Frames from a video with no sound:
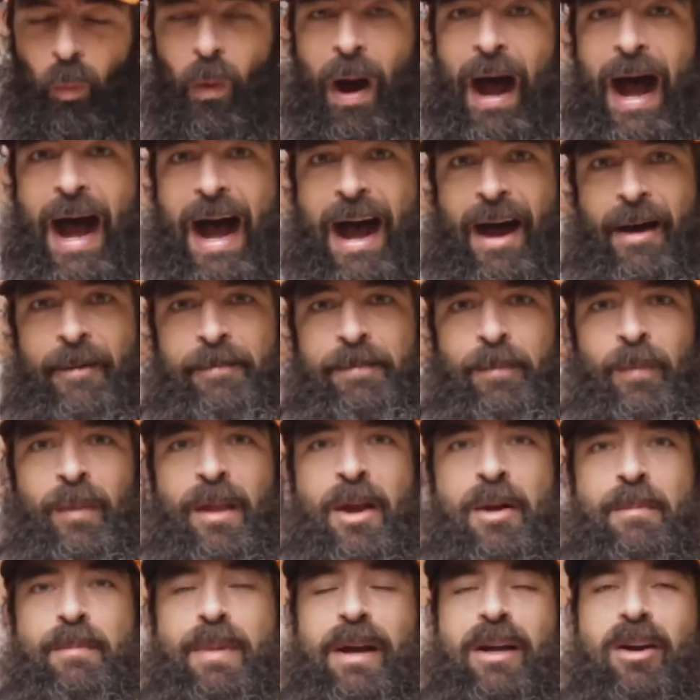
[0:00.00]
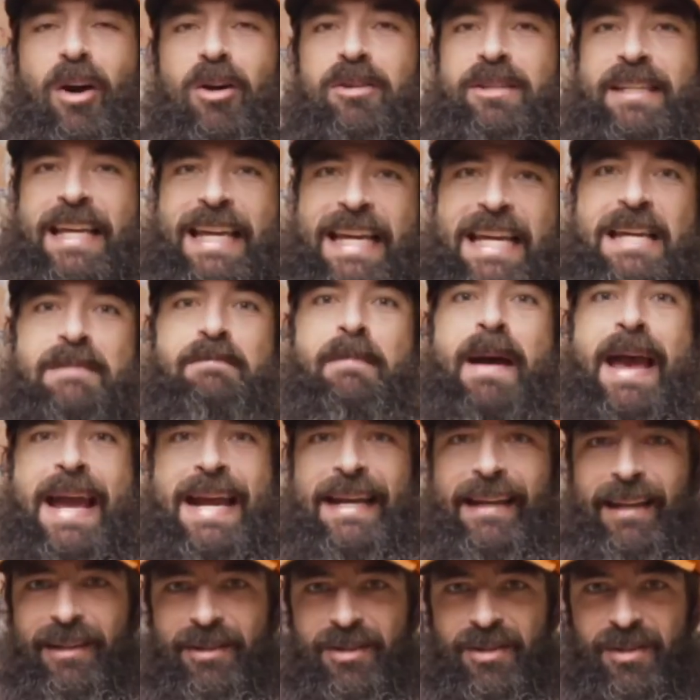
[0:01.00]
Why? Because he
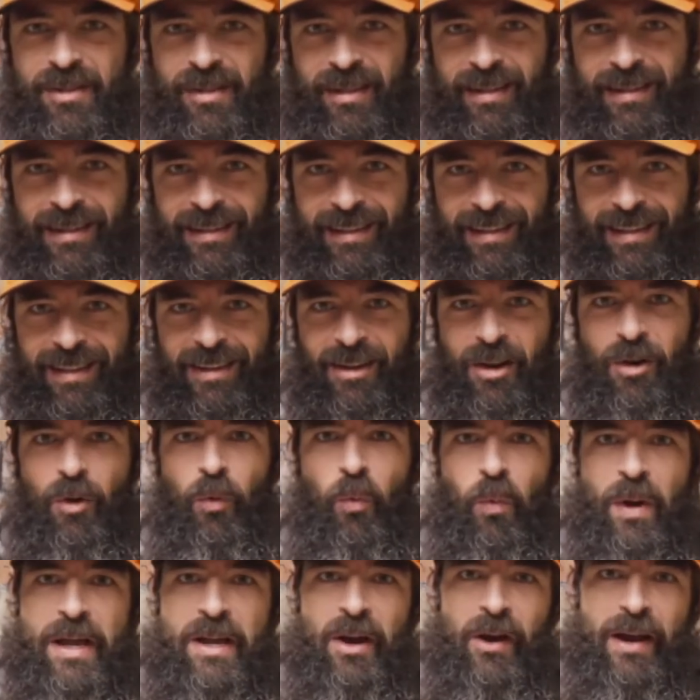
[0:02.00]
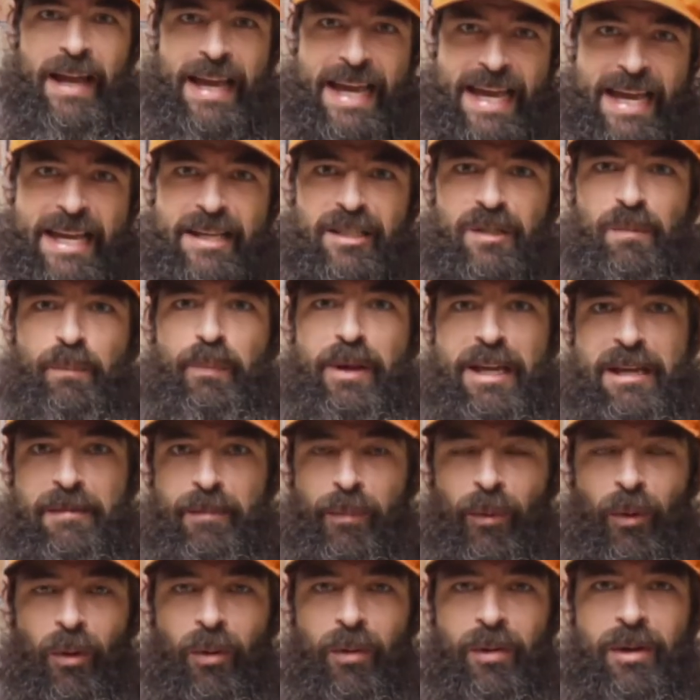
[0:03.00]
made us. We are his
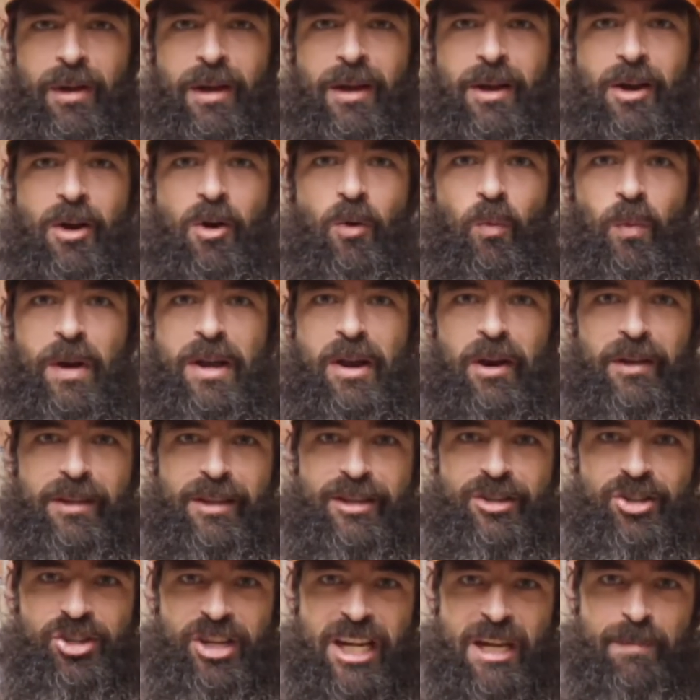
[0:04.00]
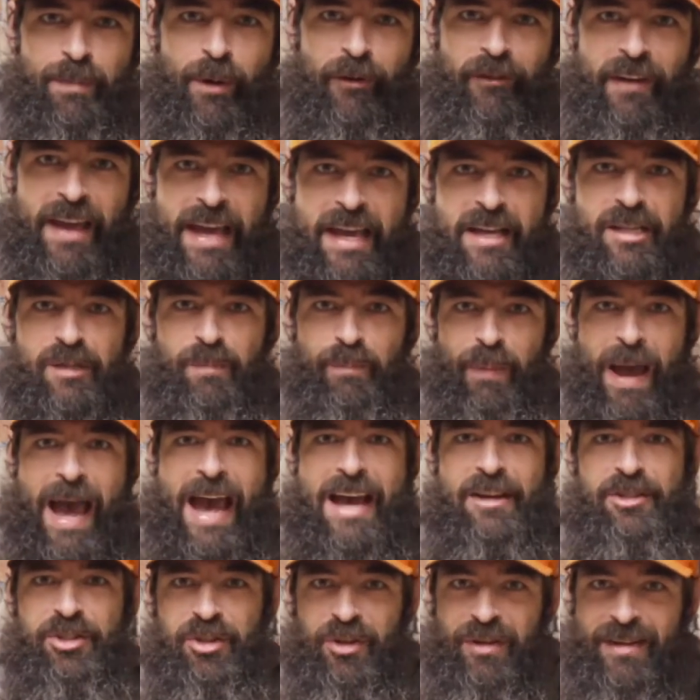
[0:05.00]
people. We are the sheep of his
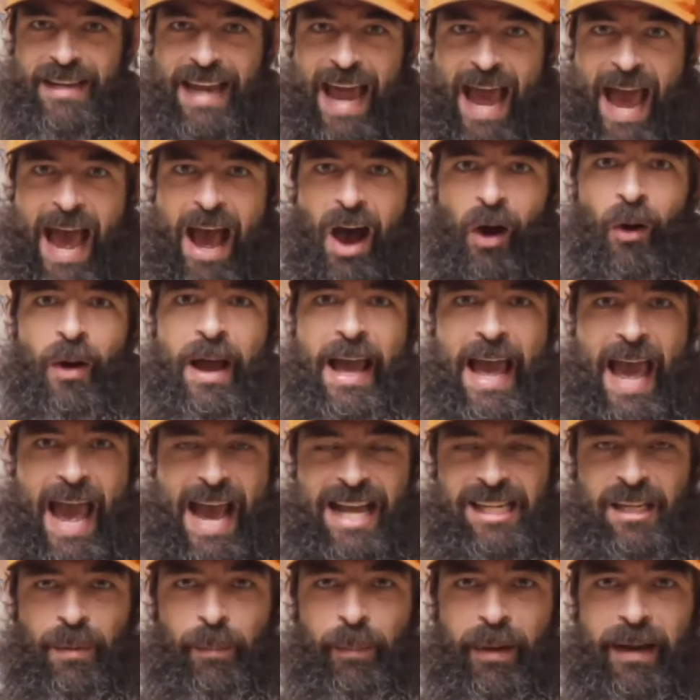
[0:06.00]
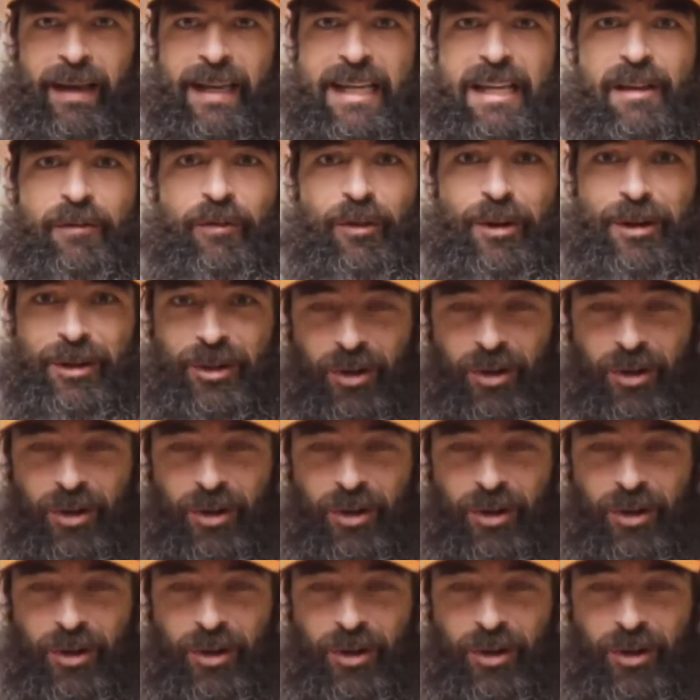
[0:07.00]
pasture. Now, as a believer